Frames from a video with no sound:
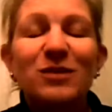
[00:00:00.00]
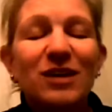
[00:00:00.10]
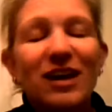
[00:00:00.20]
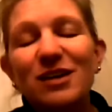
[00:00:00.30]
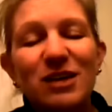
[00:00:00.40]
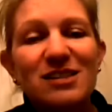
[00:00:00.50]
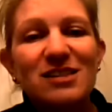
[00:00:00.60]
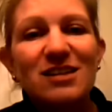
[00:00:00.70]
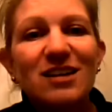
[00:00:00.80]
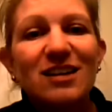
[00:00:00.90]
Anyways,
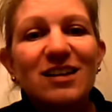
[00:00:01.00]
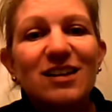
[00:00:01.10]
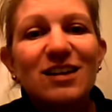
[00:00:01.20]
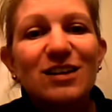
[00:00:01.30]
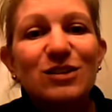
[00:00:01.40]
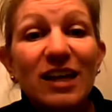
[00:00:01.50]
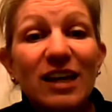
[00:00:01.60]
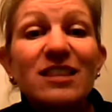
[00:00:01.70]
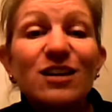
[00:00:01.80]
in the